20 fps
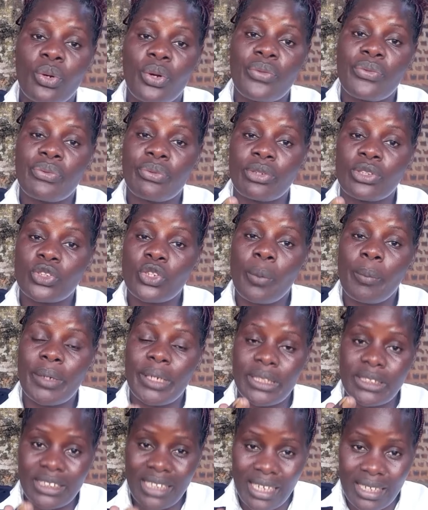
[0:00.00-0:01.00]
gone through so
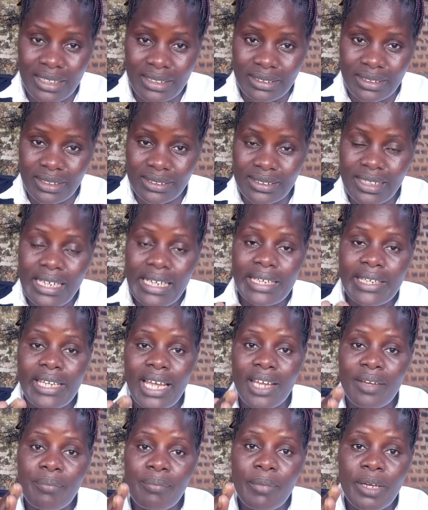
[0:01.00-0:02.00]
many challenges
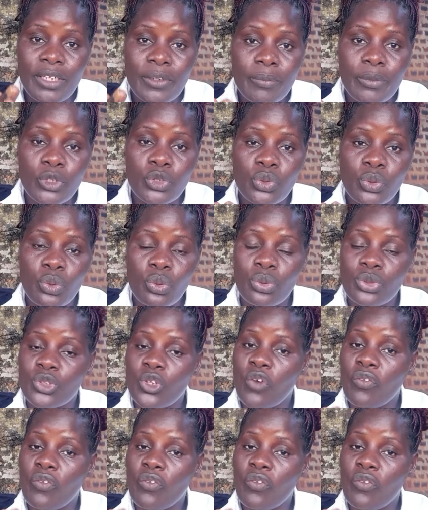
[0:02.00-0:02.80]
that made me to lose